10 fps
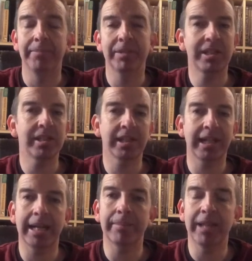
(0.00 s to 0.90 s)
This is a
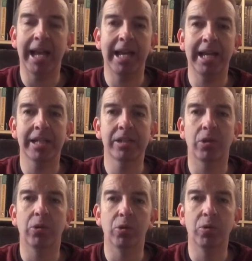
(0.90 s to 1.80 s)
game that has
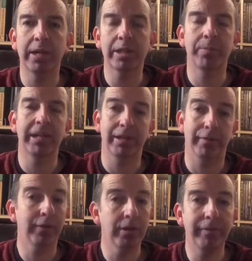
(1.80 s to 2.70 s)
always been a
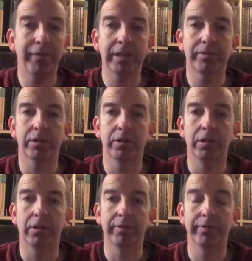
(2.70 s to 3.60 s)
firm favourite
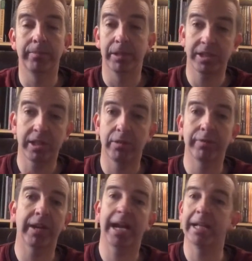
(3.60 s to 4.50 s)
of
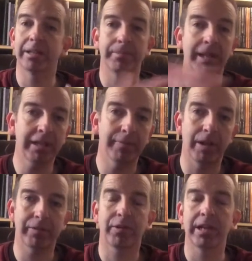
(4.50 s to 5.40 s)
myself and many of
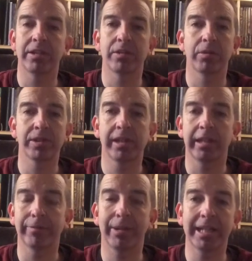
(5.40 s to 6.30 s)
my friends once
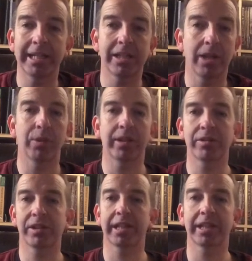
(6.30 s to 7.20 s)
they've played it. It's like one of
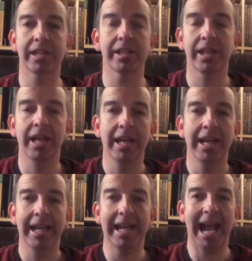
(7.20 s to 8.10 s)
those things,
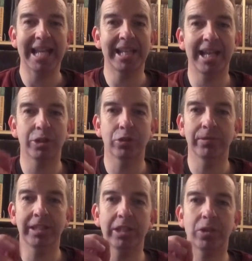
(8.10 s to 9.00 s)
it has that
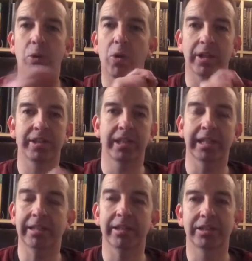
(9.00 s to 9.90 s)
unique
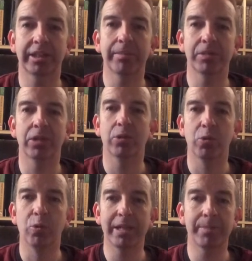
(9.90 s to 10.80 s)
quality that seems to
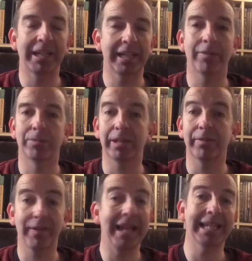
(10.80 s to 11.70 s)
always make everybody
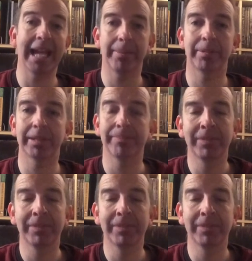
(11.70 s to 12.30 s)
fairly happy.